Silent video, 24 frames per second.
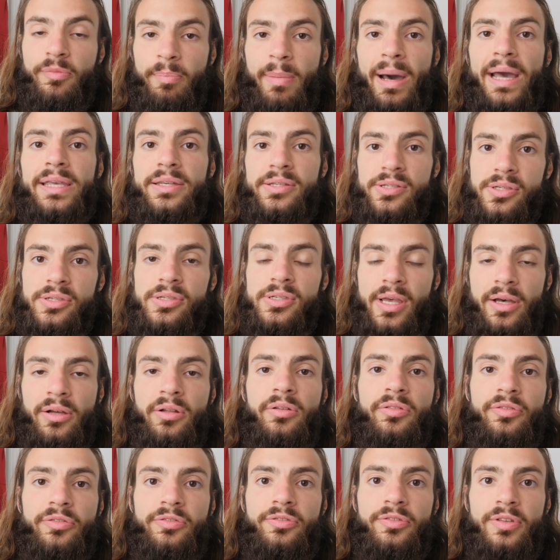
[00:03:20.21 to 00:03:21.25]

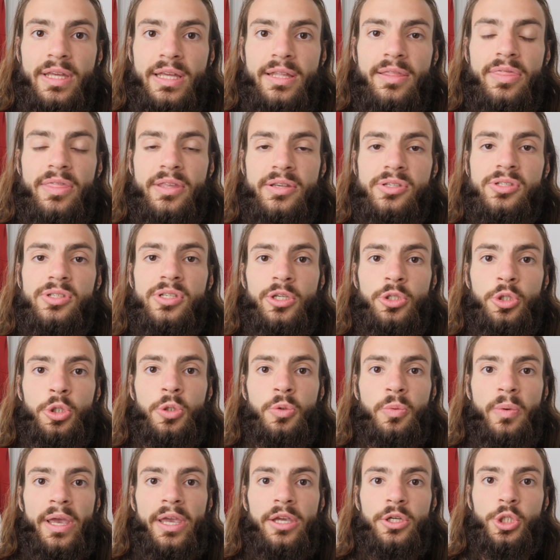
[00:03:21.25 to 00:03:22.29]
myself in the
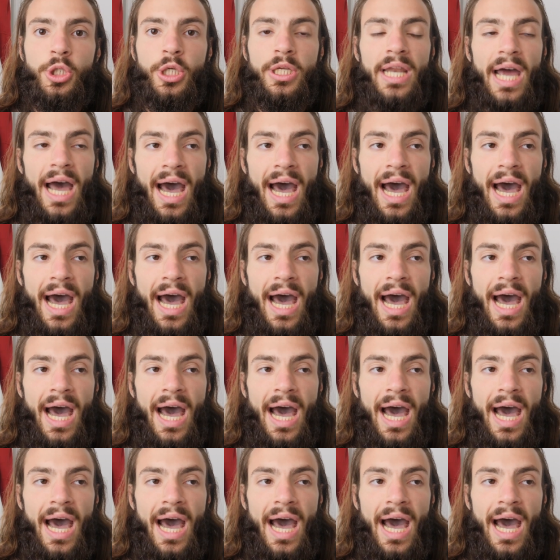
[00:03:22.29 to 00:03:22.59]
situation.